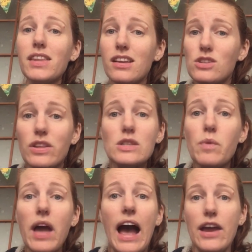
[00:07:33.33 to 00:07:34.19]
So this
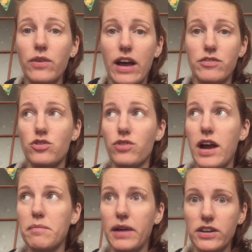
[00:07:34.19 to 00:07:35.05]
way I don't have to
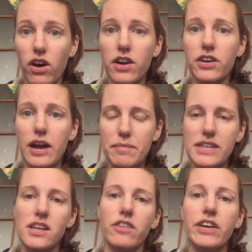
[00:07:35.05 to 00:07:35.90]
drag my daughter and
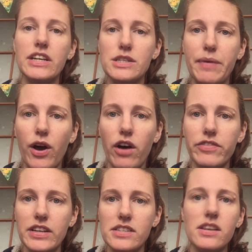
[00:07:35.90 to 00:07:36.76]
myself into my
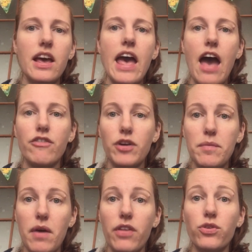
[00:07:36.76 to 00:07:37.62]
office every
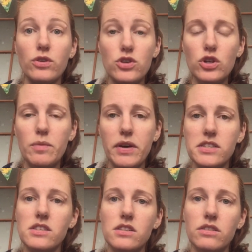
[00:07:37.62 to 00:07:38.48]
month or 2
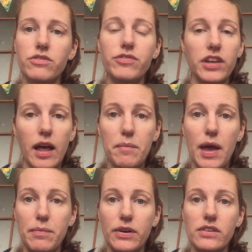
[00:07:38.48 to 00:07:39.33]
months to fill out
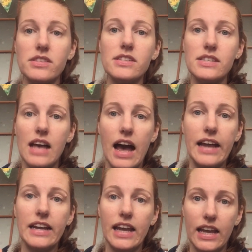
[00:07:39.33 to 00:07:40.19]
papers,
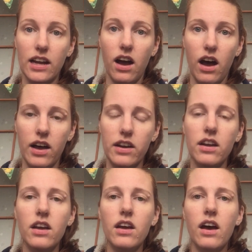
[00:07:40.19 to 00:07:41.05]
sign, ink on,
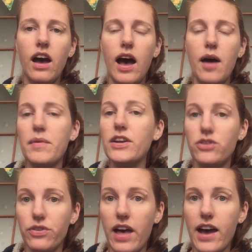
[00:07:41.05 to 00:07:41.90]
and
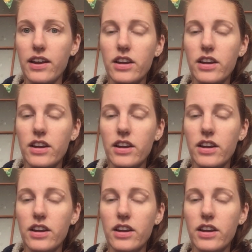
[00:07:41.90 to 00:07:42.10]
do that.